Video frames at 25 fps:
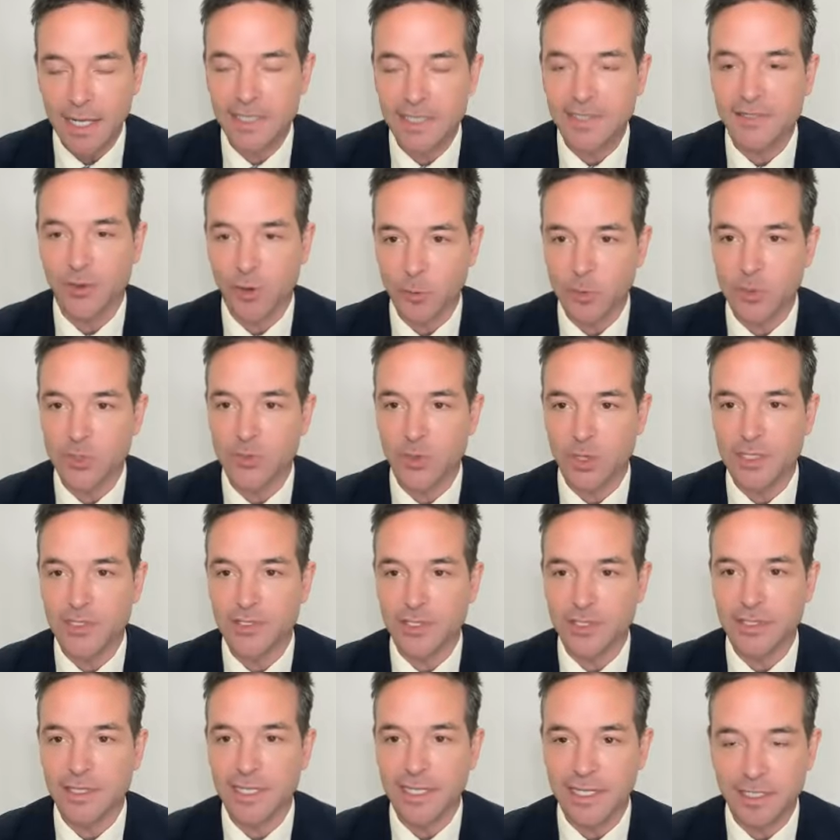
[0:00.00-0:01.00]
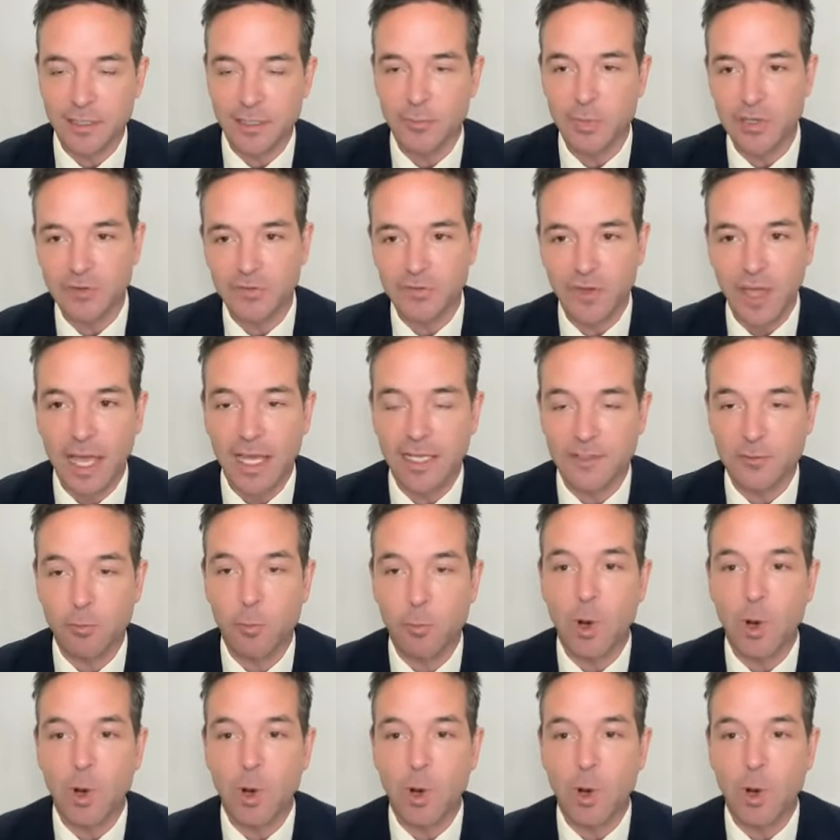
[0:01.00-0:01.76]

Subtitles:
does arbitration need to be fast?